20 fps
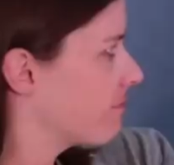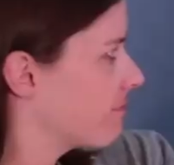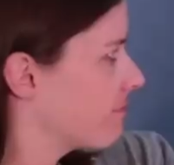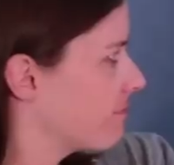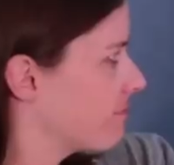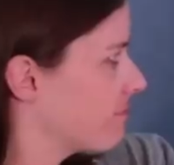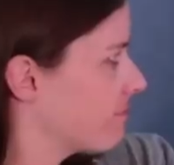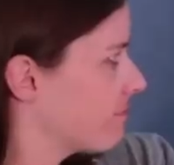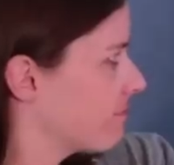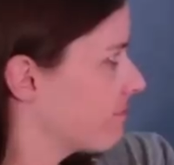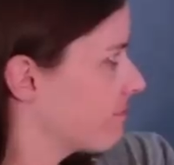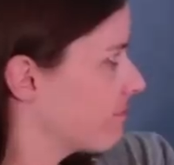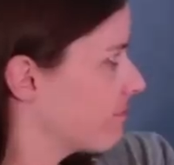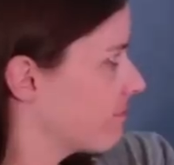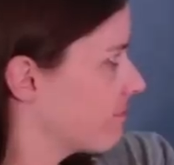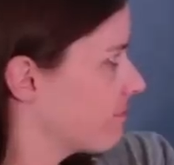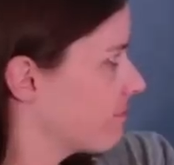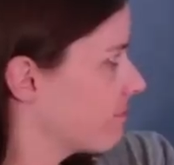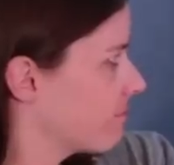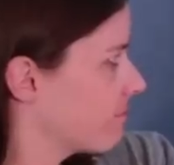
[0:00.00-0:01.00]

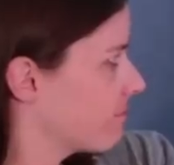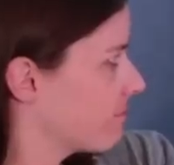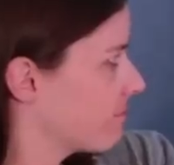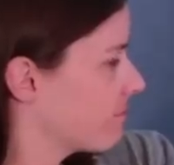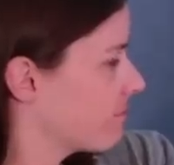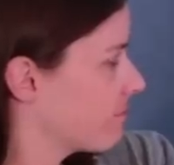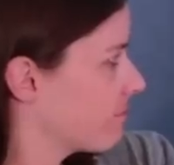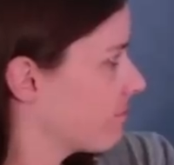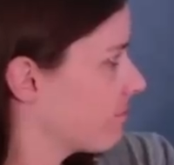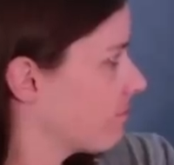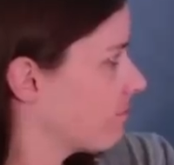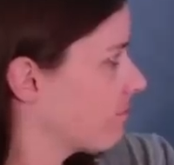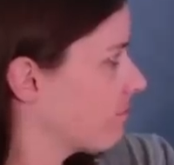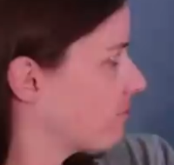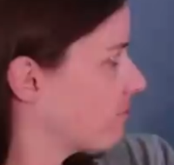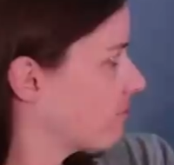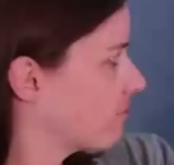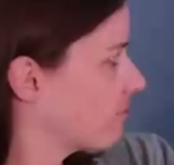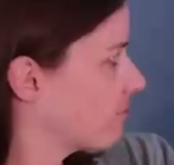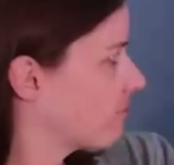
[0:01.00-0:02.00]

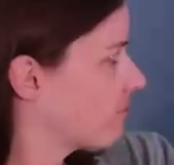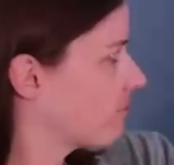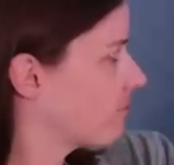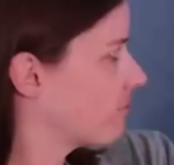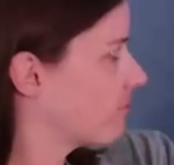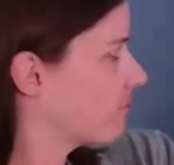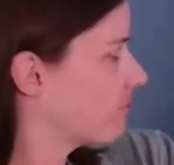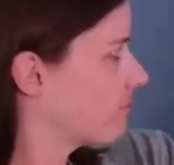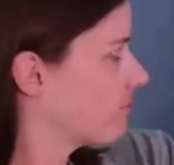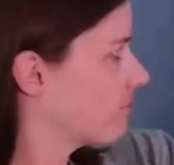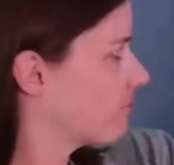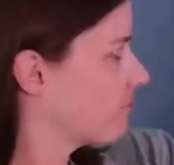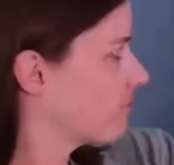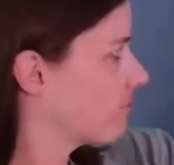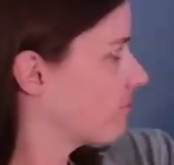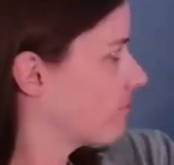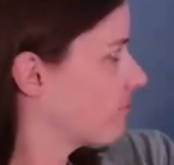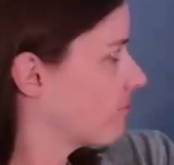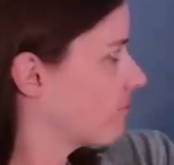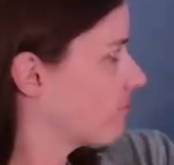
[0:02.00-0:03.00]

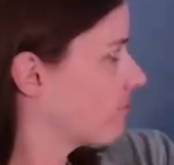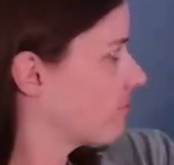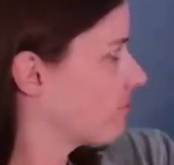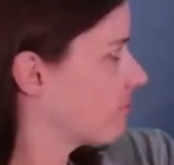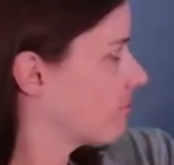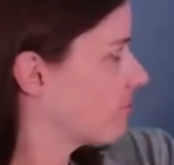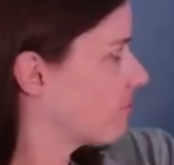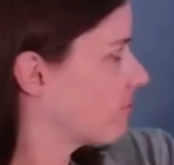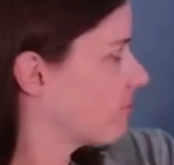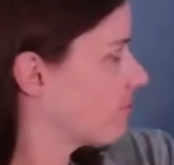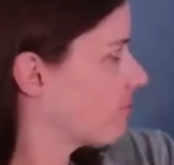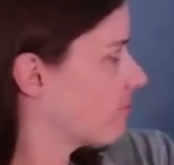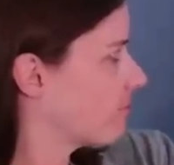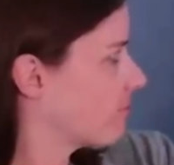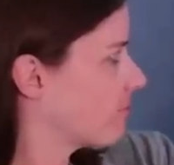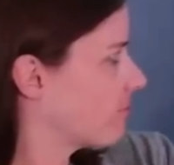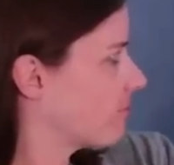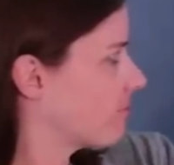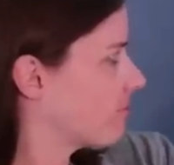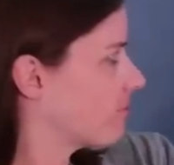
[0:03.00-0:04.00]

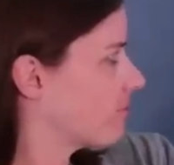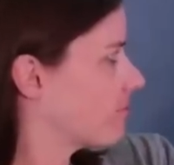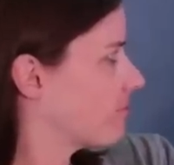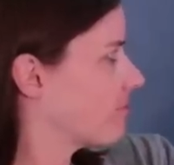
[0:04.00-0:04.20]
The person shown says nothing.